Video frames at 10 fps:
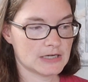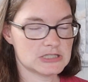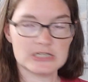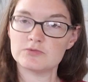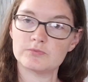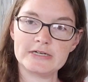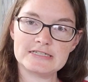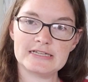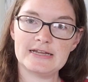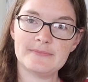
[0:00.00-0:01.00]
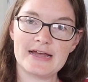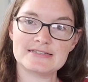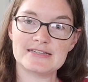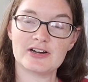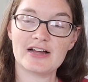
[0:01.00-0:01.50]
just read to them as
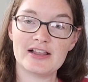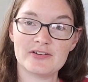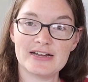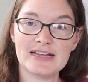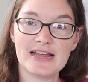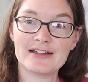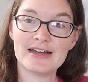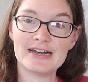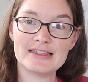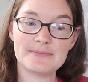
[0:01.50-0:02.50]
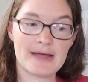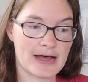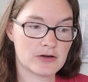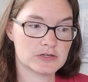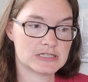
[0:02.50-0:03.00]
they're coloring and cutting them
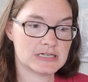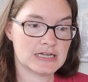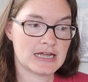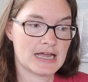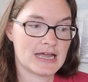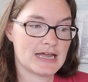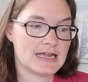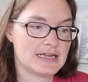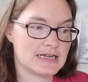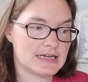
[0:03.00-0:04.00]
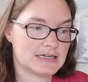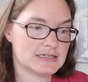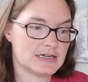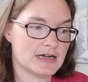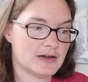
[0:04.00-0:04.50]
out
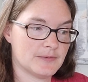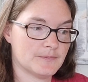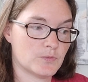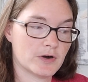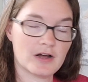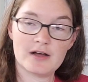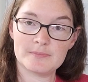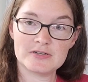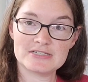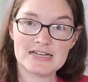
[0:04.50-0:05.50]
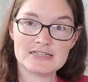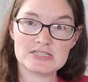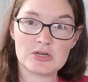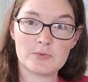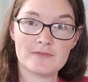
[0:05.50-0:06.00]
and um, we're almost done.
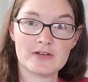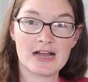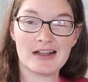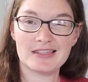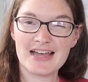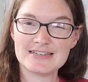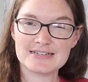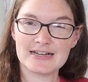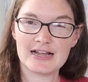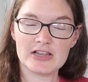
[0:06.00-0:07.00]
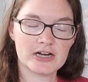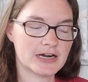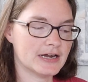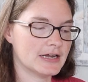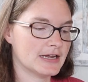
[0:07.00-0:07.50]
So we've got a lot to color
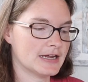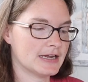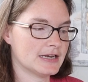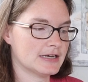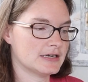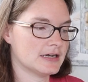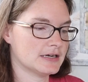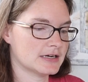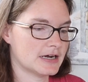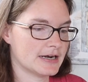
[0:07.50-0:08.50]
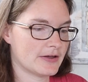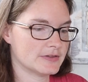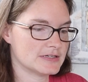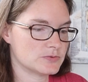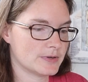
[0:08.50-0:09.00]
in and cut out
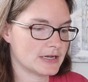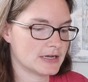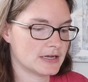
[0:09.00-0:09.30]
this week,